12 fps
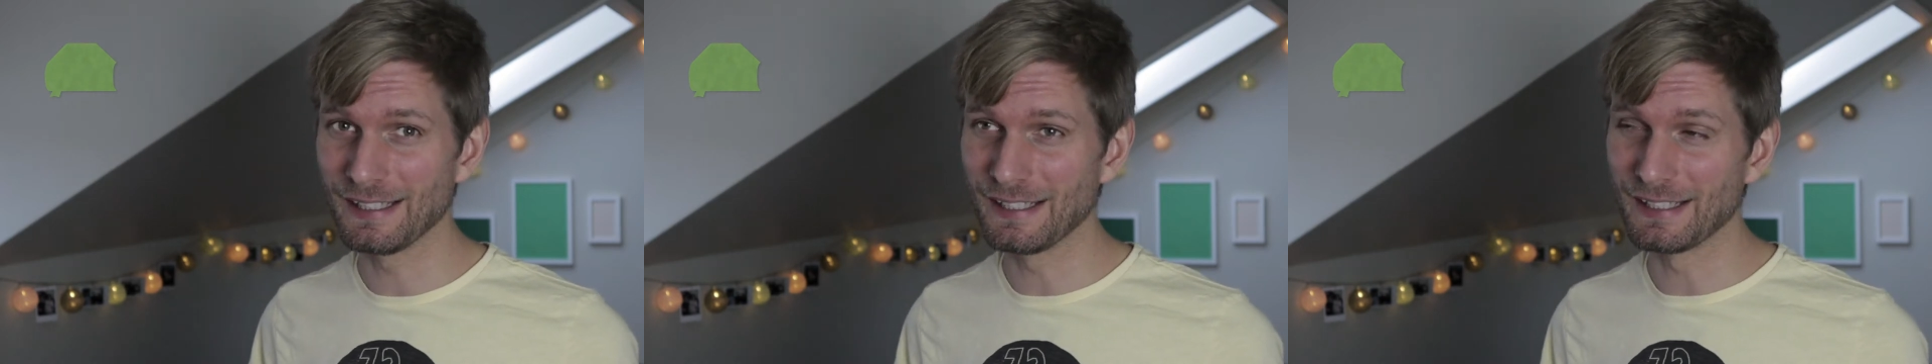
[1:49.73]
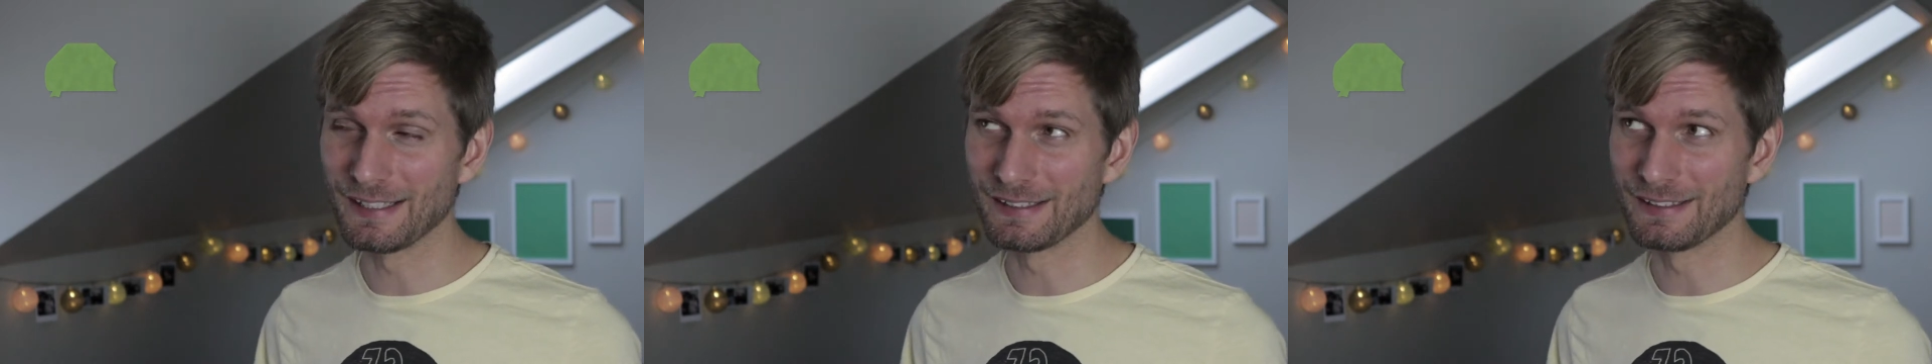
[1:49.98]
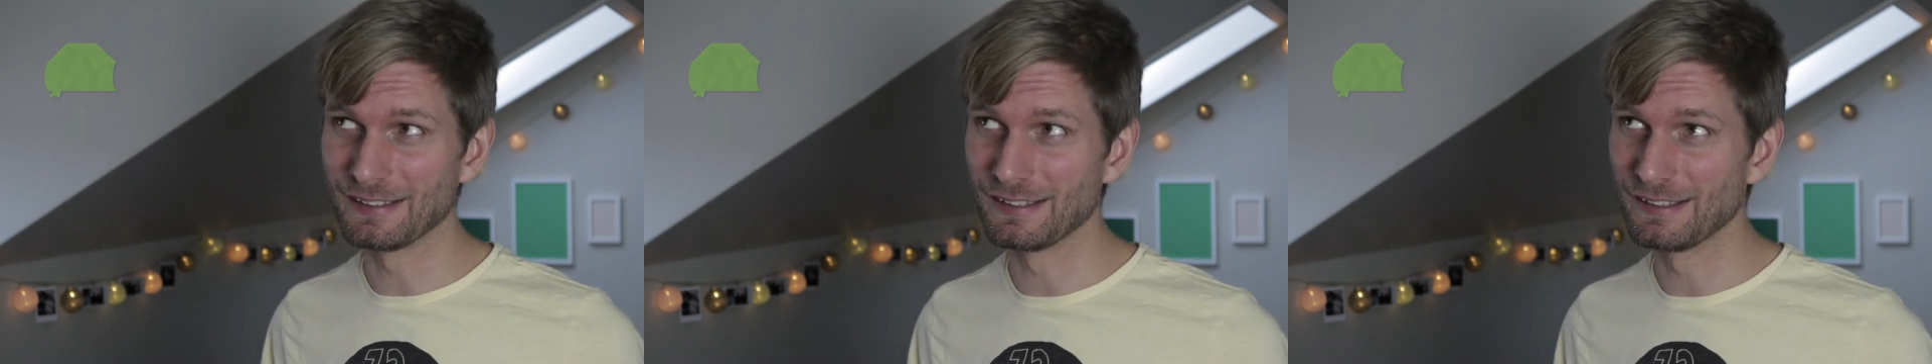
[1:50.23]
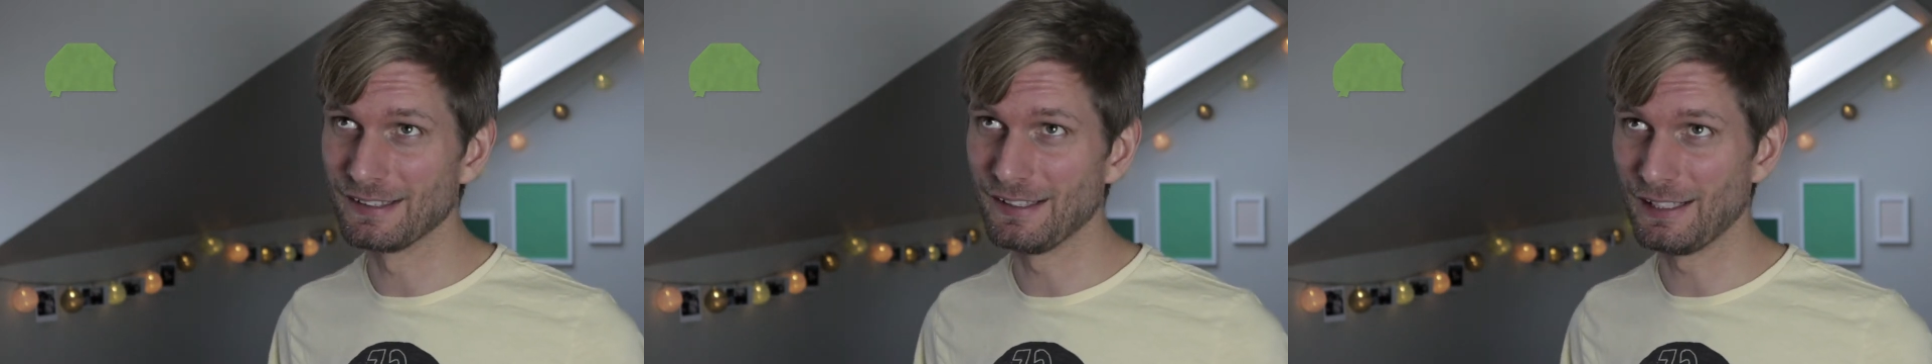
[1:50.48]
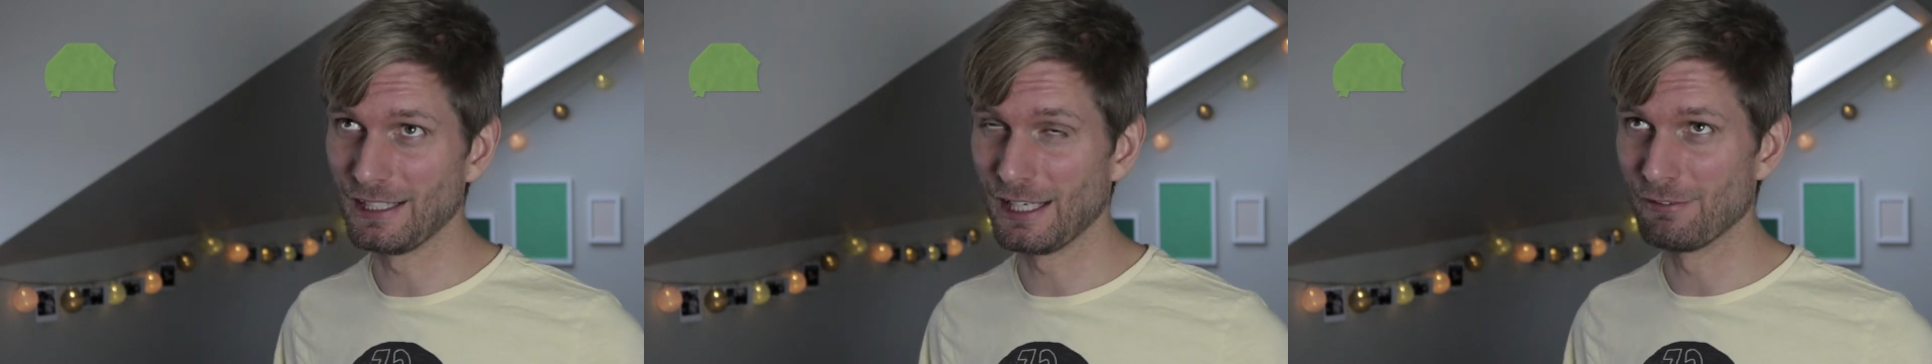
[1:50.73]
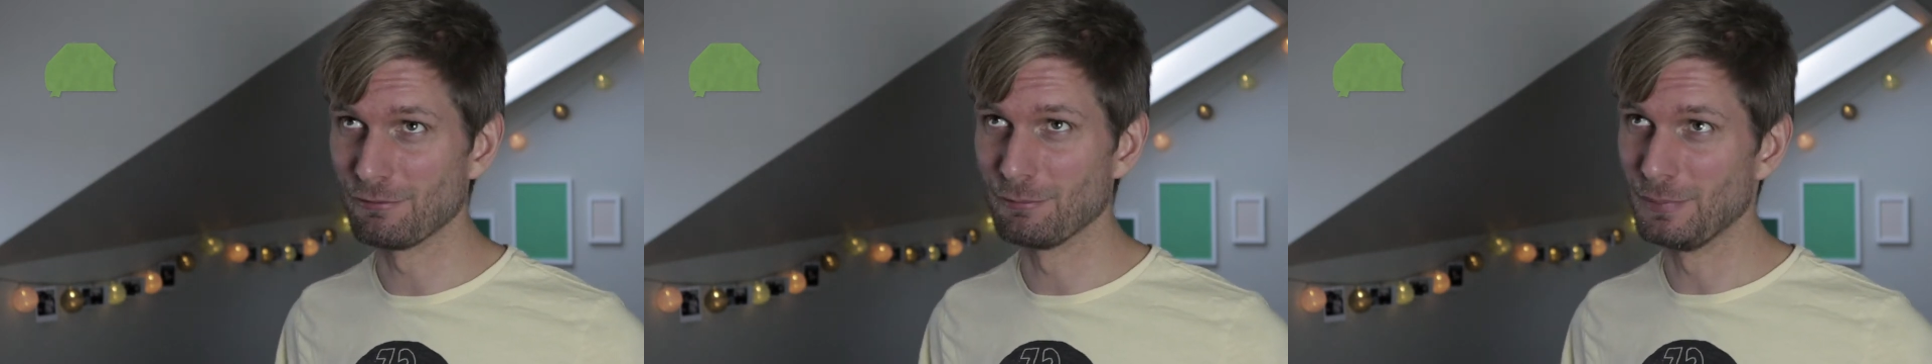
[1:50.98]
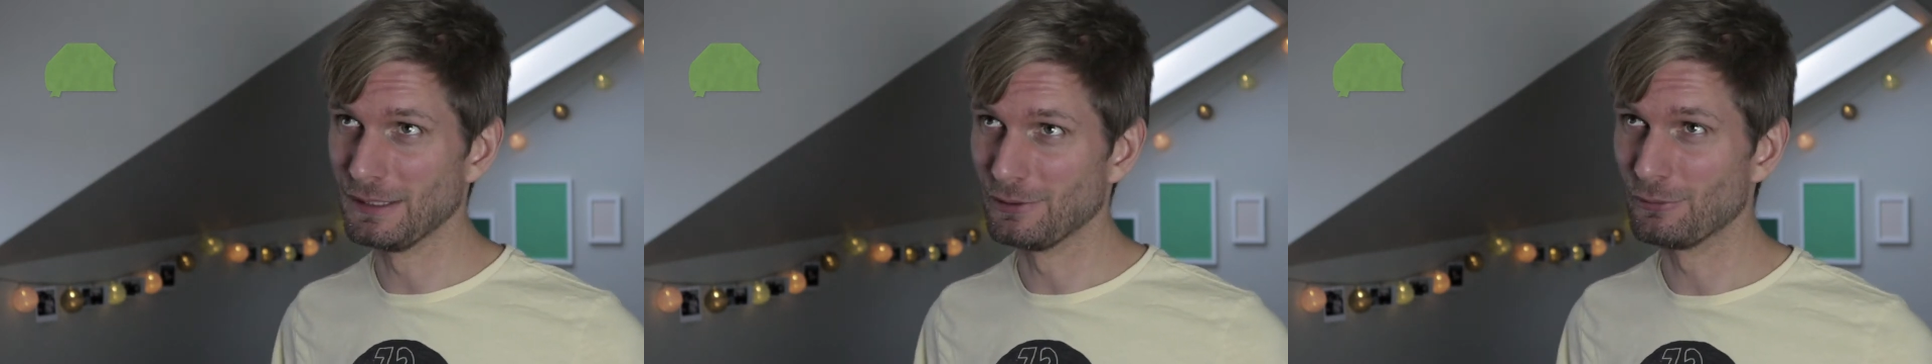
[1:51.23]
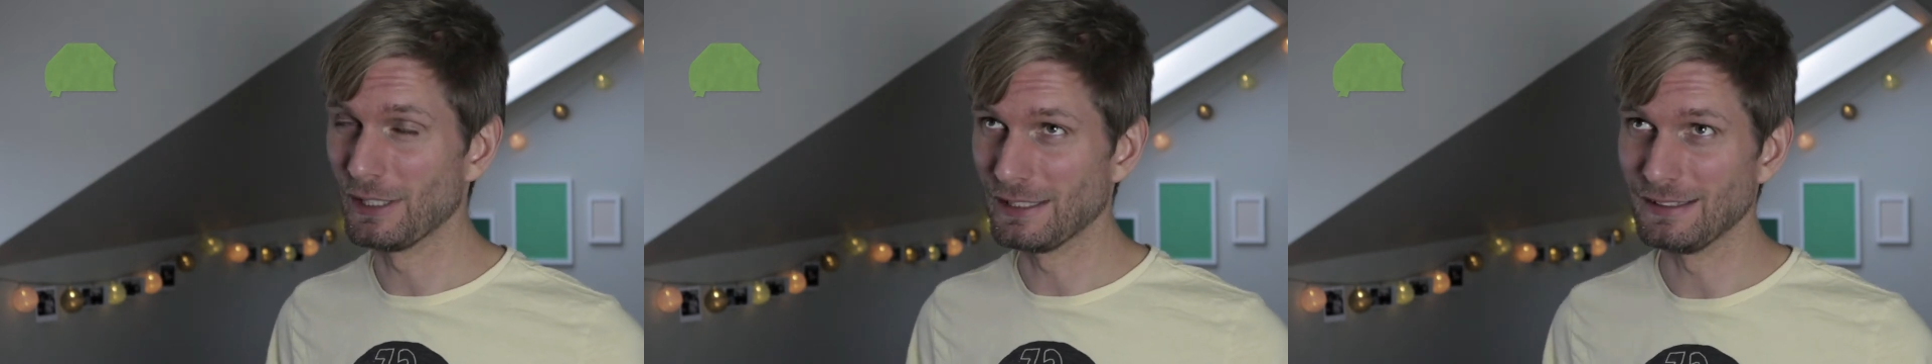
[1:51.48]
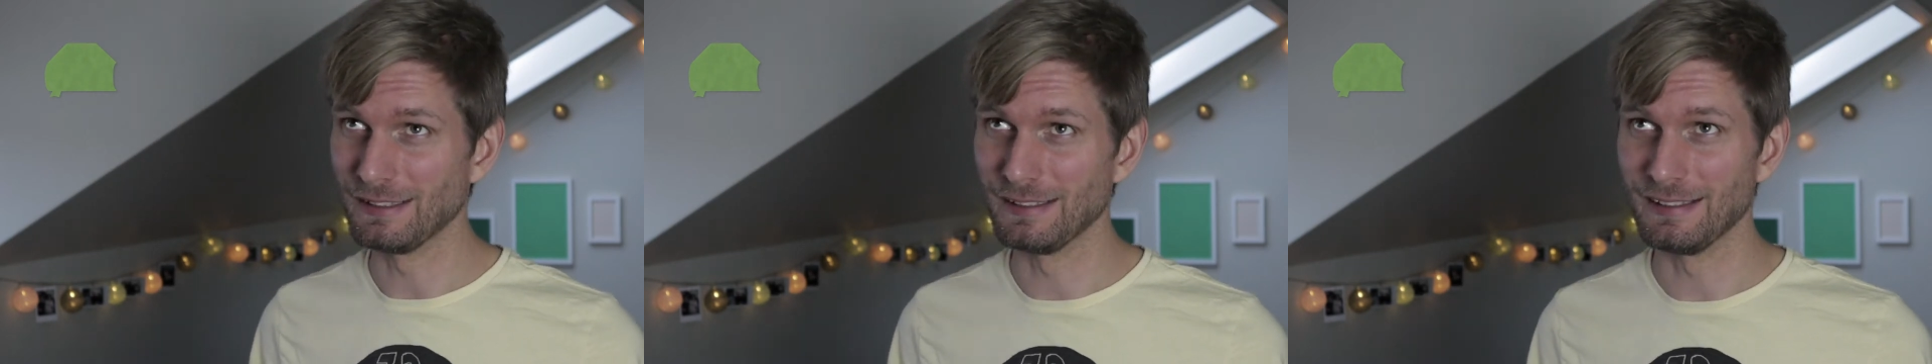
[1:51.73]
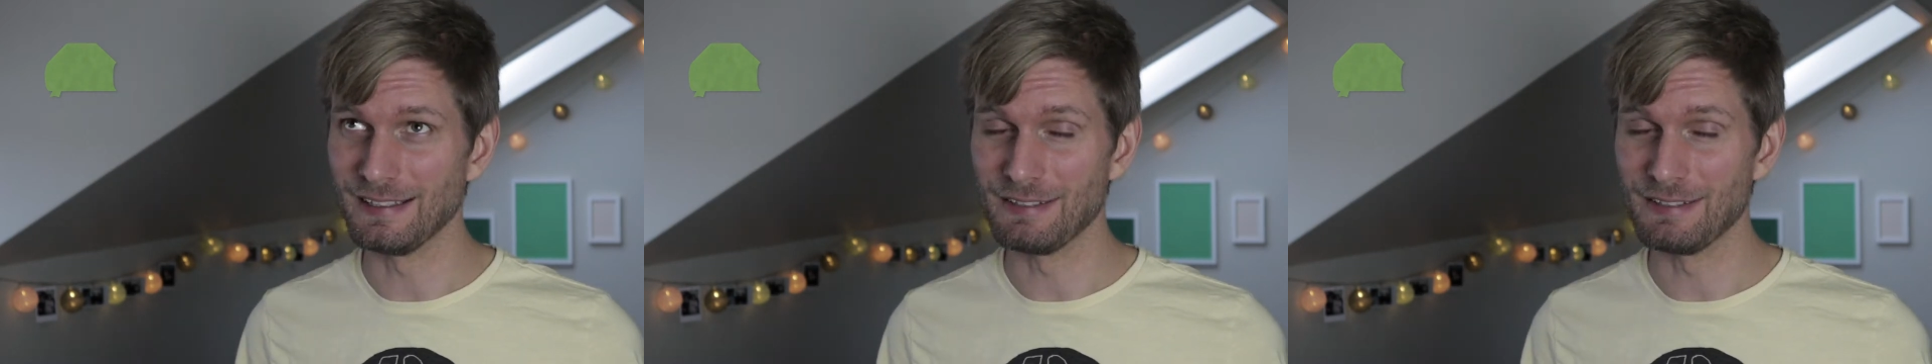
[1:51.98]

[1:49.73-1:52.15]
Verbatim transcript: and I have been writing